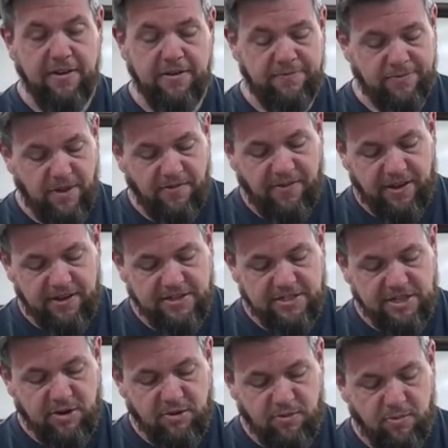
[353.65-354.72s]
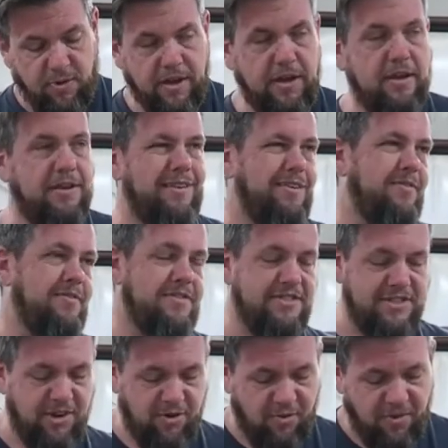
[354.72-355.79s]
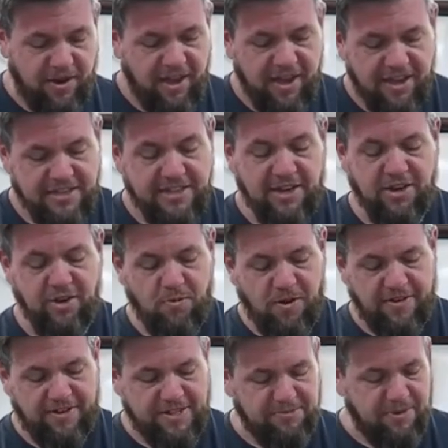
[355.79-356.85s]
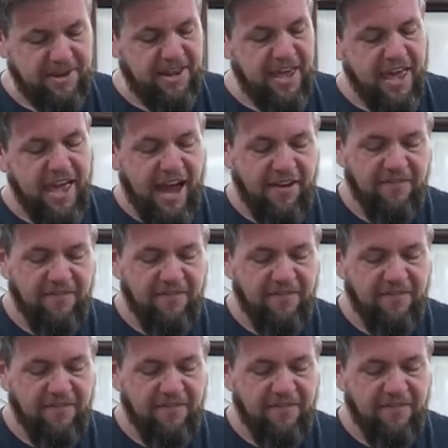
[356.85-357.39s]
I found a secret way. I don't know, a secret way. It's not a good way to explain it.